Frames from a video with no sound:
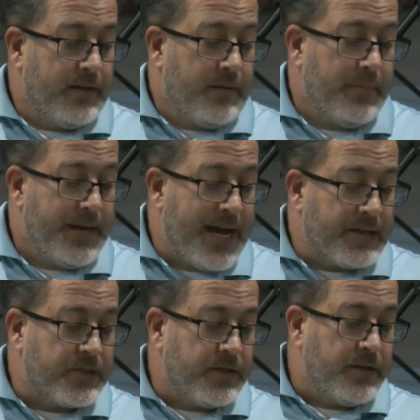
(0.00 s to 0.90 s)

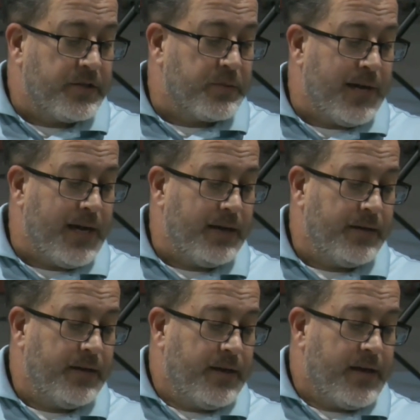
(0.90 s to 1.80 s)
Manasseh is mine.
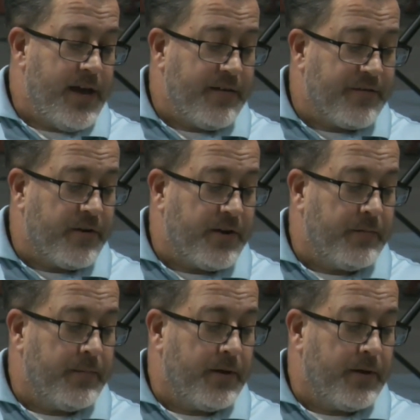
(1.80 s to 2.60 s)
Ephraim